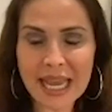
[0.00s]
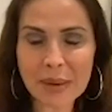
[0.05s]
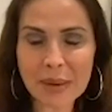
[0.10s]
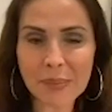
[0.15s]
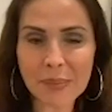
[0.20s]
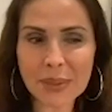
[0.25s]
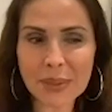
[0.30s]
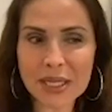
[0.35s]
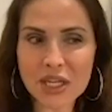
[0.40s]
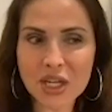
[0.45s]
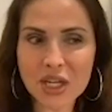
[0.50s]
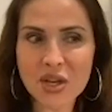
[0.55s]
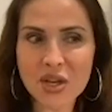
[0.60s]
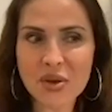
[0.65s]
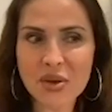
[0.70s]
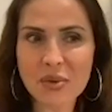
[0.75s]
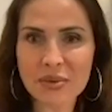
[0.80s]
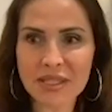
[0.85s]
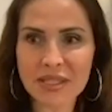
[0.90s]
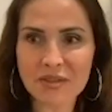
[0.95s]
we
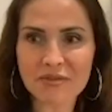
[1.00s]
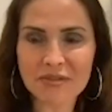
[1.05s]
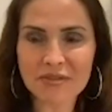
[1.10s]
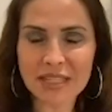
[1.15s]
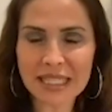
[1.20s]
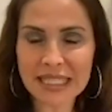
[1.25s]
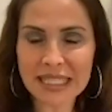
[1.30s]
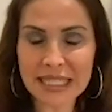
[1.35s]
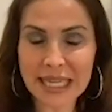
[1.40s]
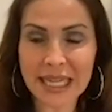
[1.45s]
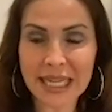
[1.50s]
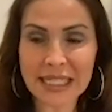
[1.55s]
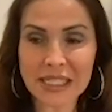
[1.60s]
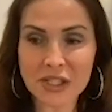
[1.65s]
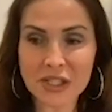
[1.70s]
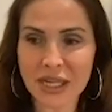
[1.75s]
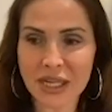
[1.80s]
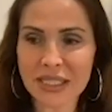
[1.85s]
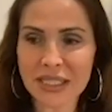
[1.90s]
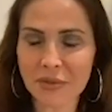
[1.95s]
knew it was a really like
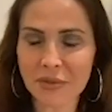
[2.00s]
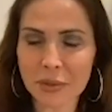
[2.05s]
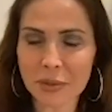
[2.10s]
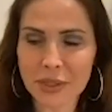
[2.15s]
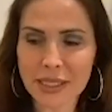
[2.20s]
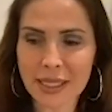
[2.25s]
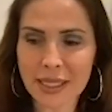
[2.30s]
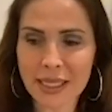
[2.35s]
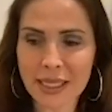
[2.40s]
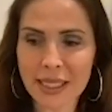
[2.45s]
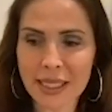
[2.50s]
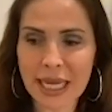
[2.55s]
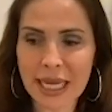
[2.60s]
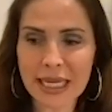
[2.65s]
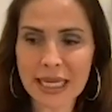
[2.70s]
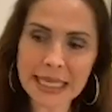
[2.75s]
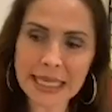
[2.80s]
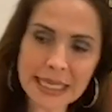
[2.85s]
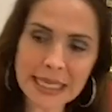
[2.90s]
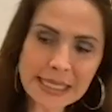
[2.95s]
stressful scene,
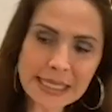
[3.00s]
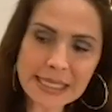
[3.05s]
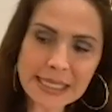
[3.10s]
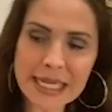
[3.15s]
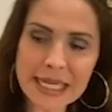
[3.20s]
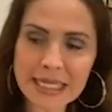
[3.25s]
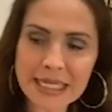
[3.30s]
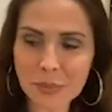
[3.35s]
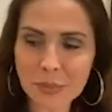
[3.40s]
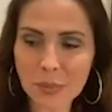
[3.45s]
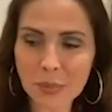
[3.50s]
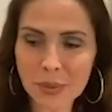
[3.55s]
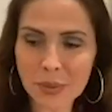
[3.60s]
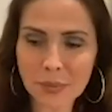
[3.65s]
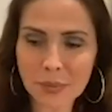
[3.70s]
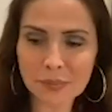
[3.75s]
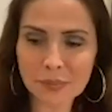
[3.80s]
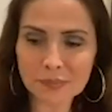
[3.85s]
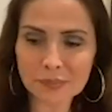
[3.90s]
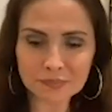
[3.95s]
and he stayed in
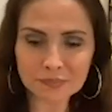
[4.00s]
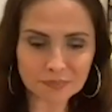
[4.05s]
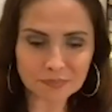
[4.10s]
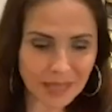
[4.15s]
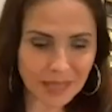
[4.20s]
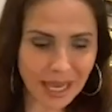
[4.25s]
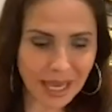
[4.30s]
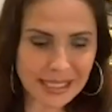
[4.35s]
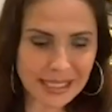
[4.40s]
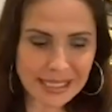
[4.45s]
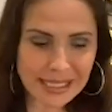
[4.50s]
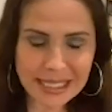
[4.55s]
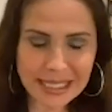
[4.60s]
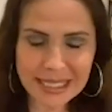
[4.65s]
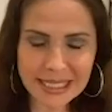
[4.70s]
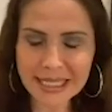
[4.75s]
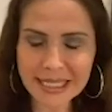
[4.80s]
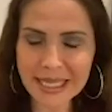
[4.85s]
one, I stayed in the